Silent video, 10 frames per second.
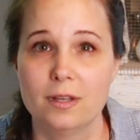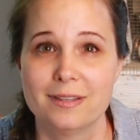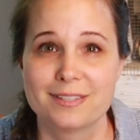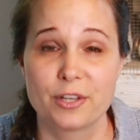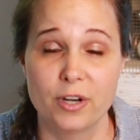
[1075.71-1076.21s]

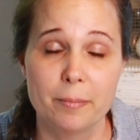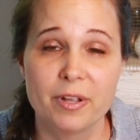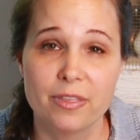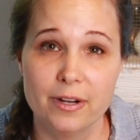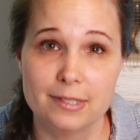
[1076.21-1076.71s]
So number
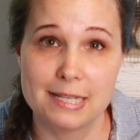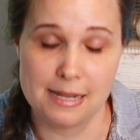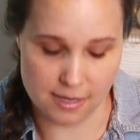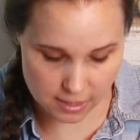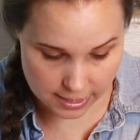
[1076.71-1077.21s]

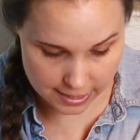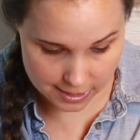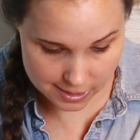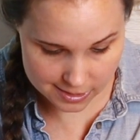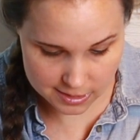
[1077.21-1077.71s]
13
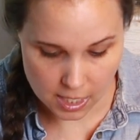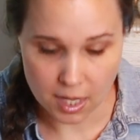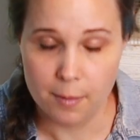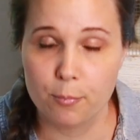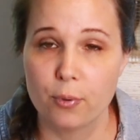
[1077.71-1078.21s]
is
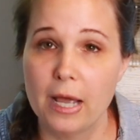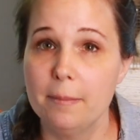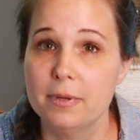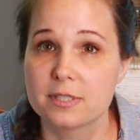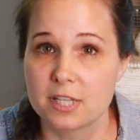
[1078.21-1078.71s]

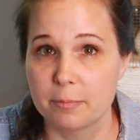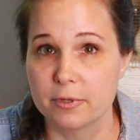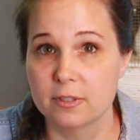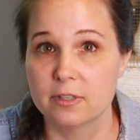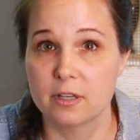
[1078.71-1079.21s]
prep
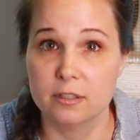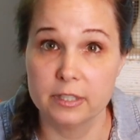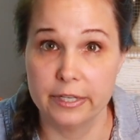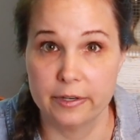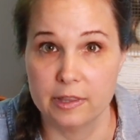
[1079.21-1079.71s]
supper
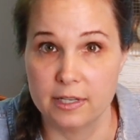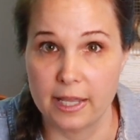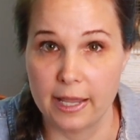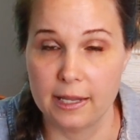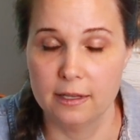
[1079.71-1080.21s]
earlier in the
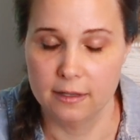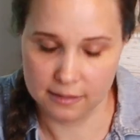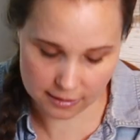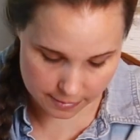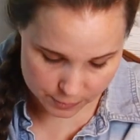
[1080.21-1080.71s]
day.
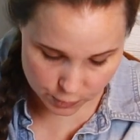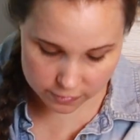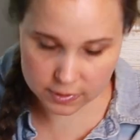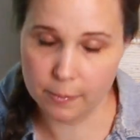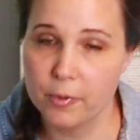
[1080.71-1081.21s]
So if
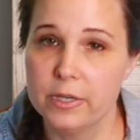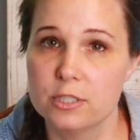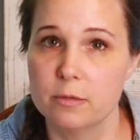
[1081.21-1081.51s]
supper is